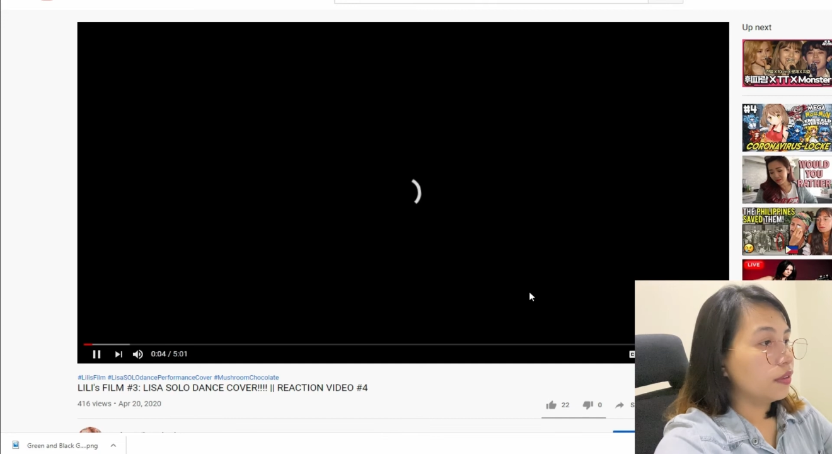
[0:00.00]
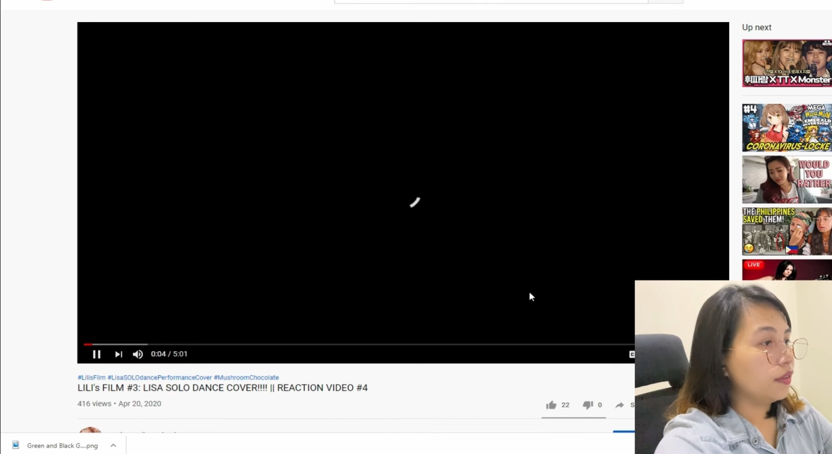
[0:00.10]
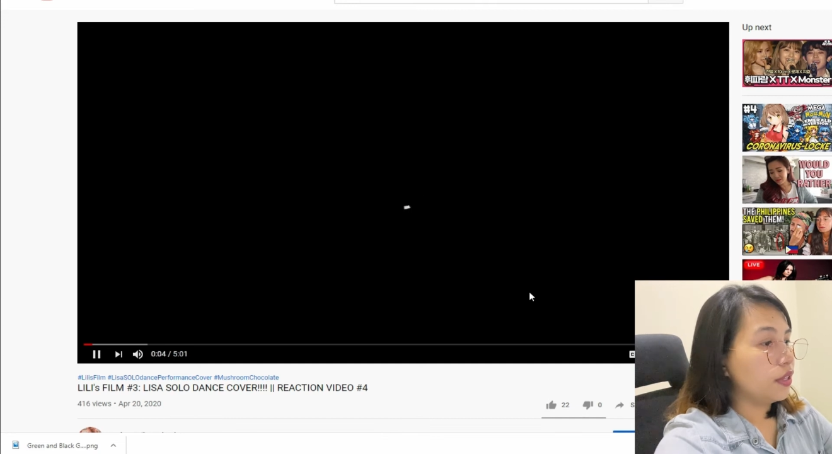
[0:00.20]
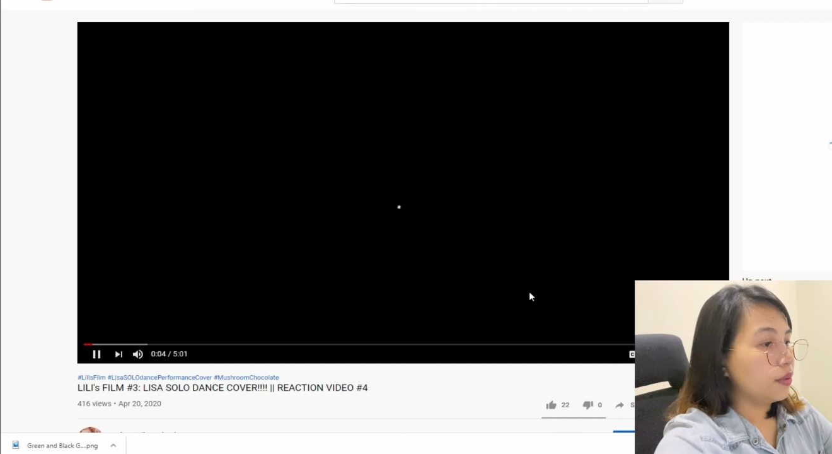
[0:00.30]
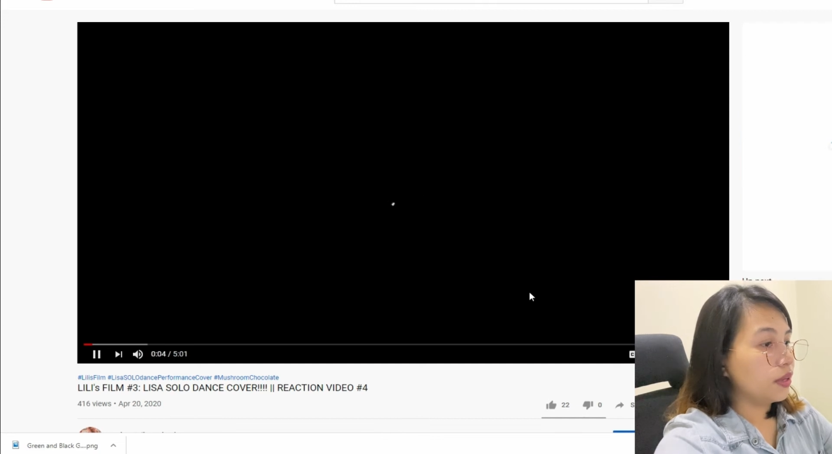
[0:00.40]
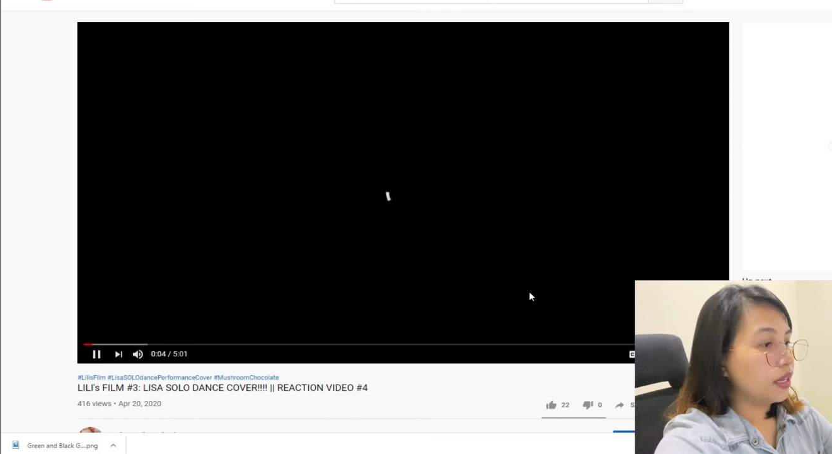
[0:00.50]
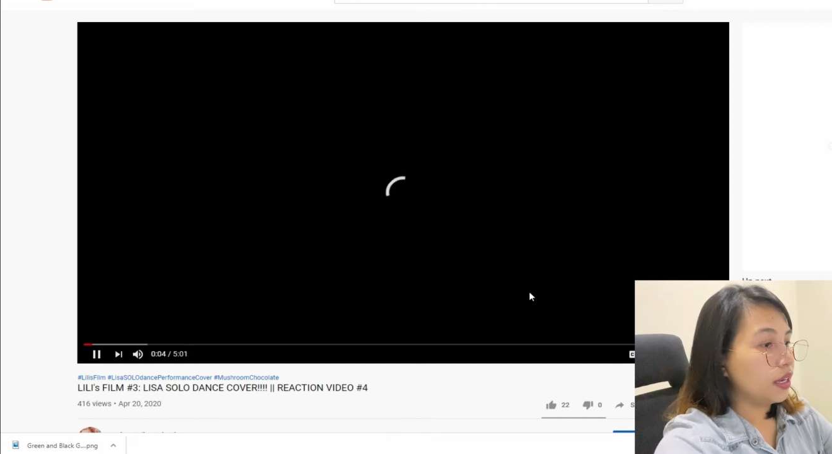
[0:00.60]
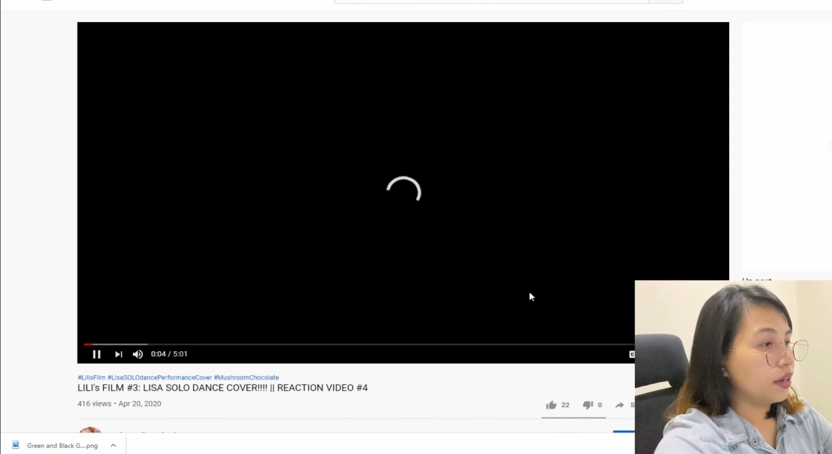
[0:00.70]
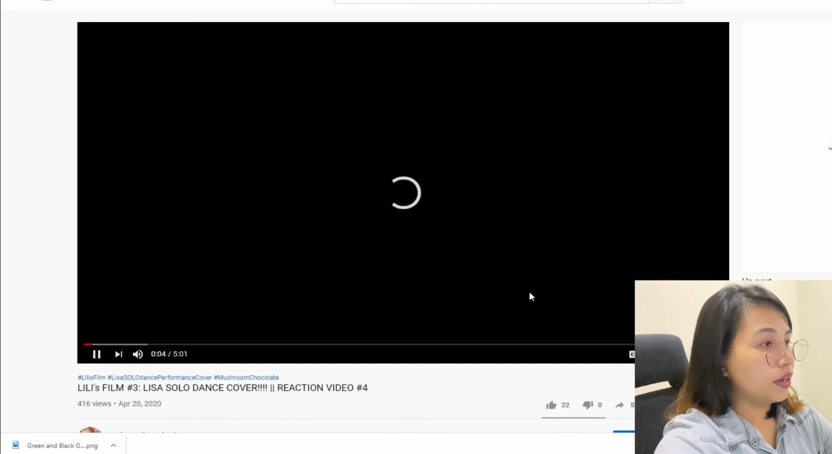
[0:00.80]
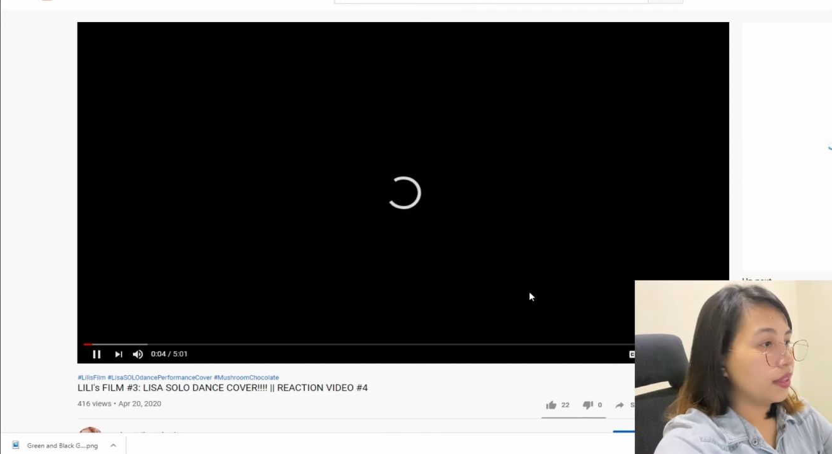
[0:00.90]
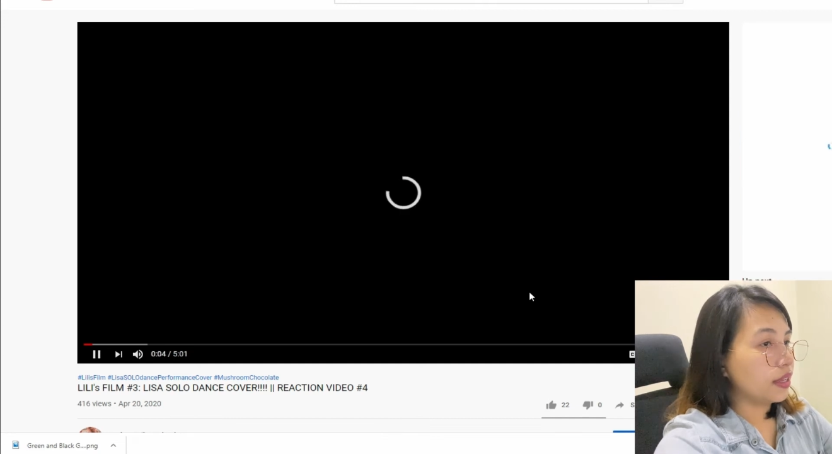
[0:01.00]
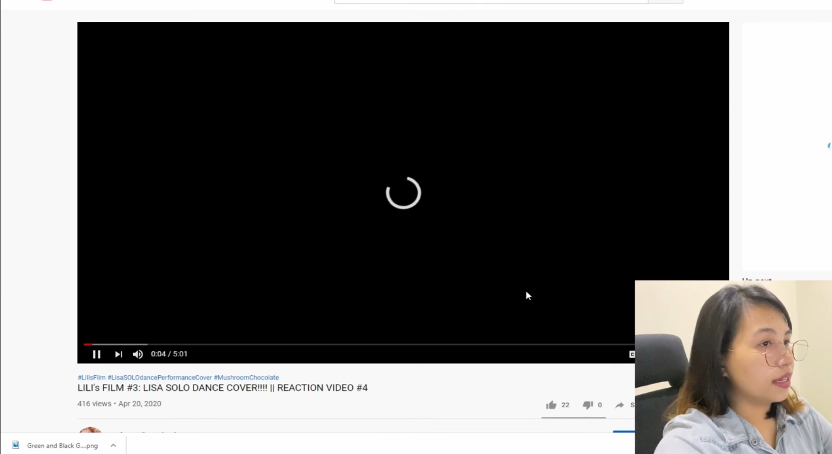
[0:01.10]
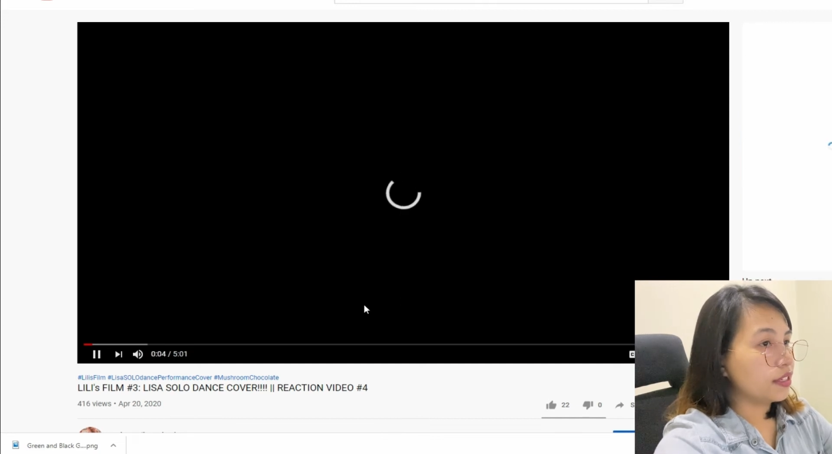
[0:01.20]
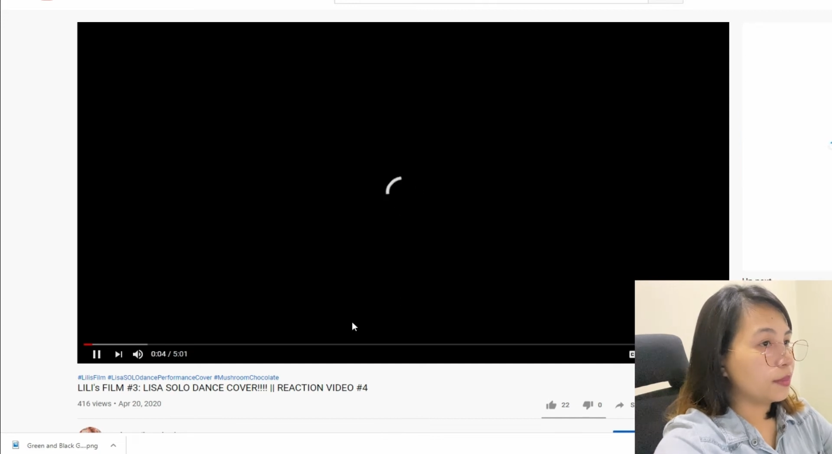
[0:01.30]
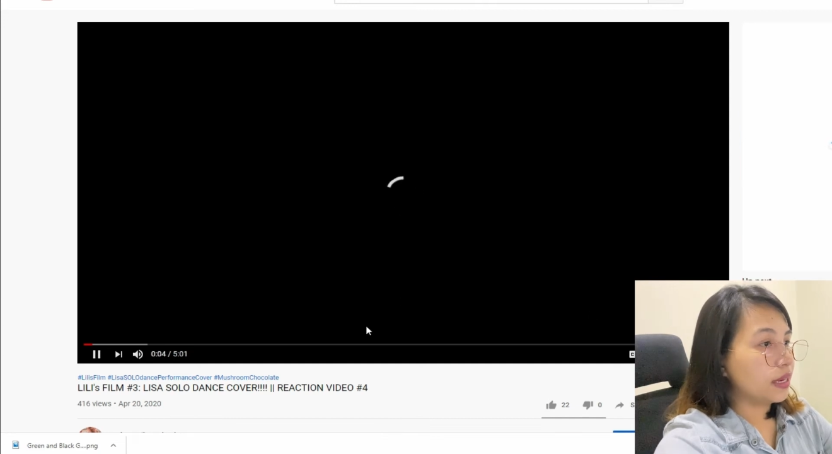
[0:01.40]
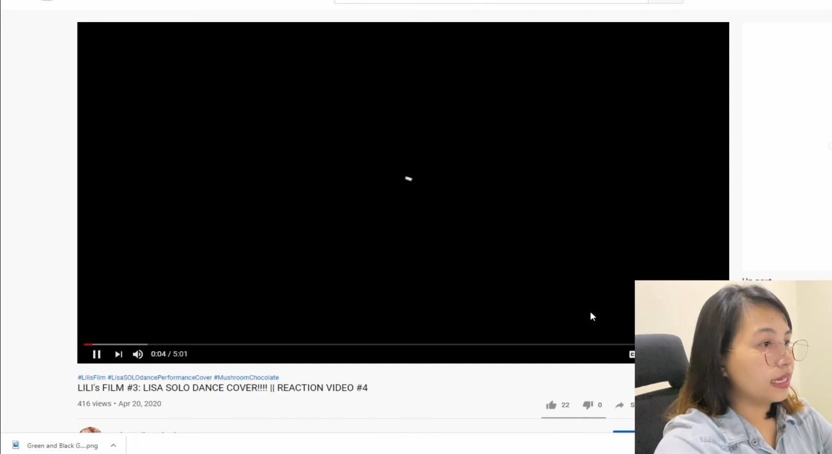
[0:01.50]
video here, and that is my